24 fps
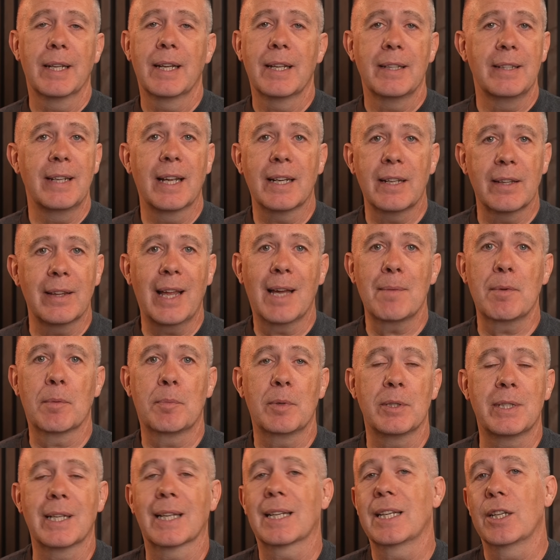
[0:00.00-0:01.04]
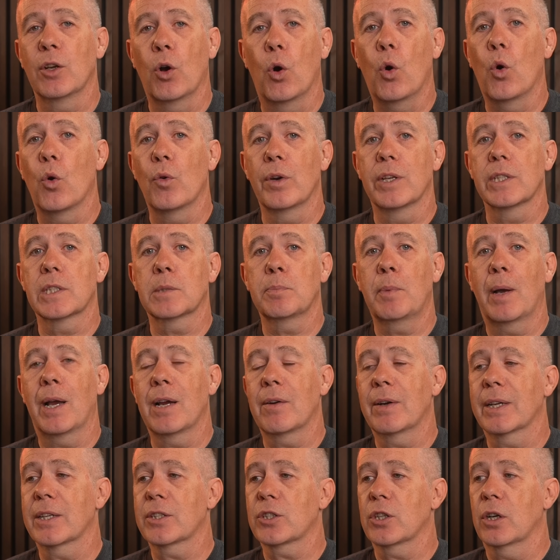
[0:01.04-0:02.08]
None of them are particularly
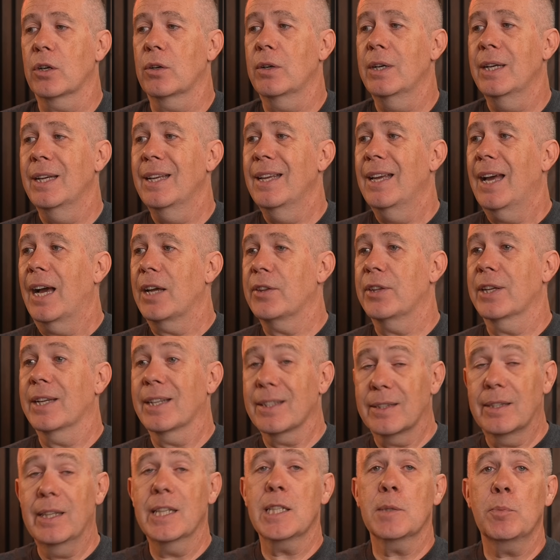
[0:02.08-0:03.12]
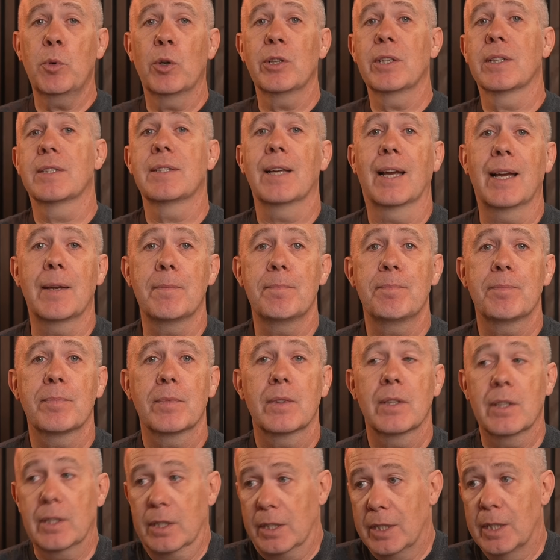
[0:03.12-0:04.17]
awe-inspiring. So I think at this point in time,
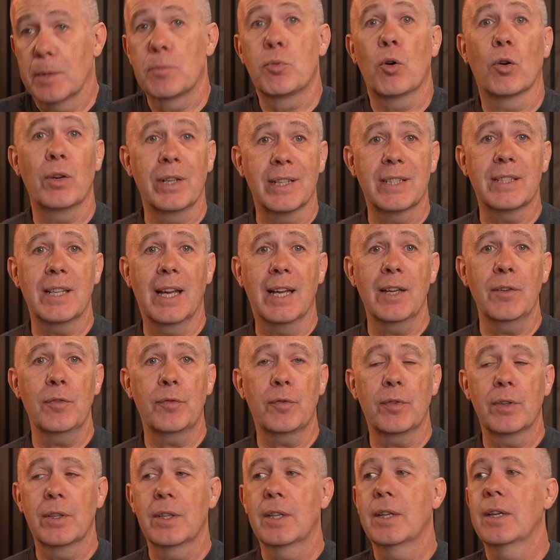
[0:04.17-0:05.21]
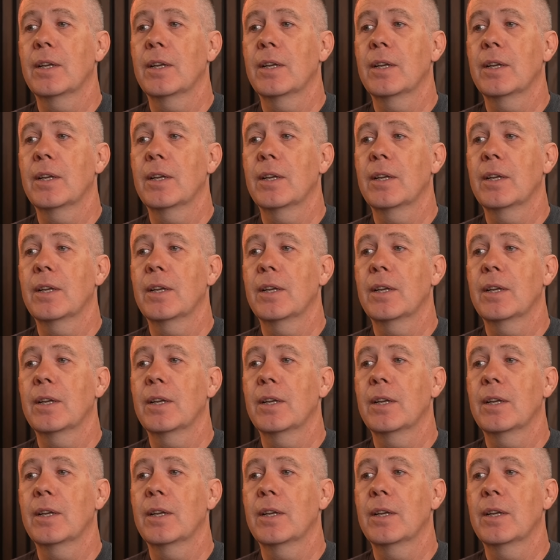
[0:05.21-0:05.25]
you're probably safe.